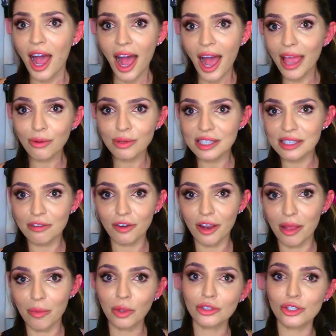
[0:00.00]
I was never
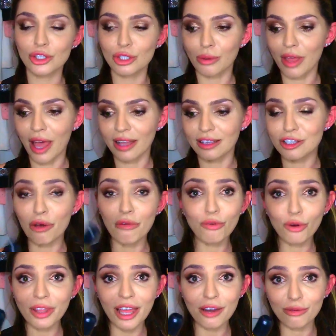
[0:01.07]
able to do that. So
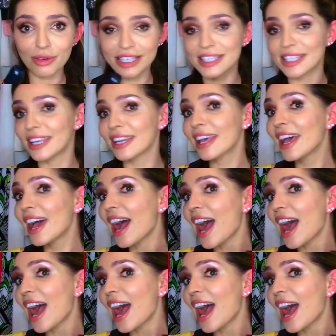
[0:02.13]
for that reason,